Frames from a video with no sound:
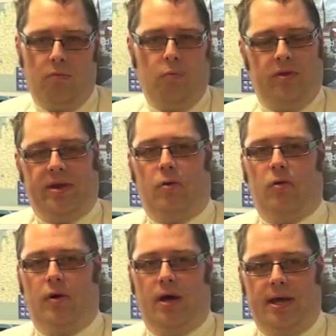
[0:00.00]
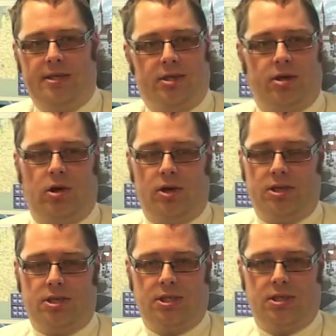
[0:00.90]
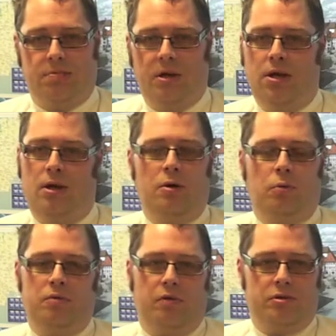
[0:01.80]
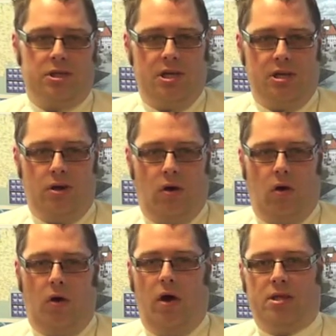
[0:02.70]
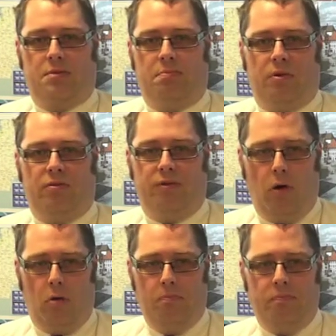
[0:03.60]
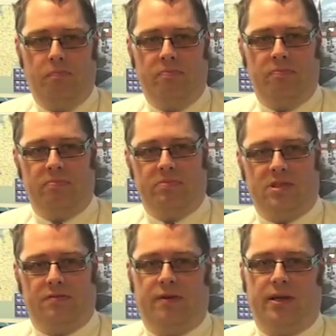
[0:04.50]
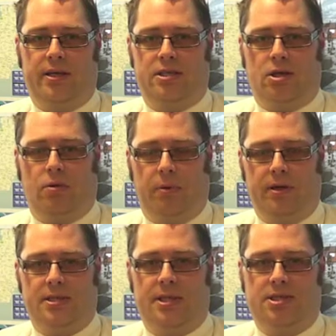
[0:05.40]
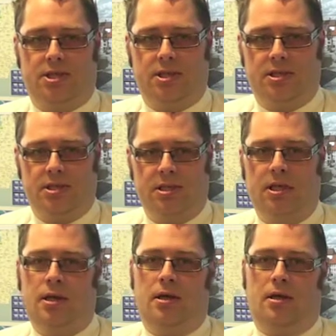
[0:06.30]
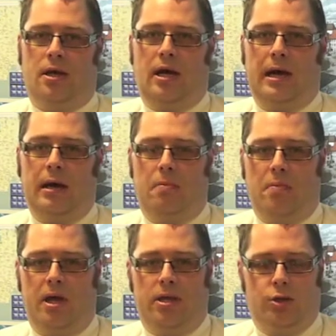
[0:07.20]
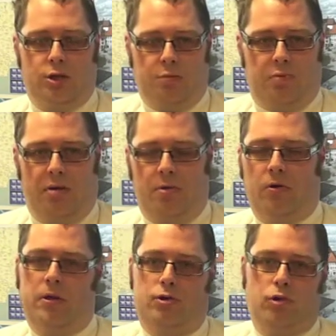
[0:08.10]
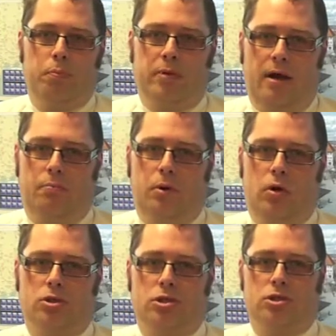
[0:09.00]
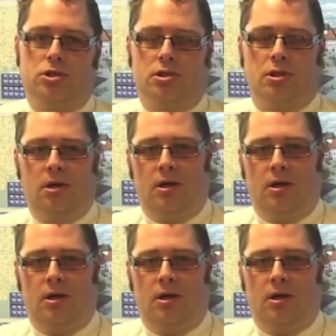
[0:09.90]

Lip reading: with our incident logging system, we've obviously got a simple form to fill in to complete an incident. It uses primarily drop-down boxes,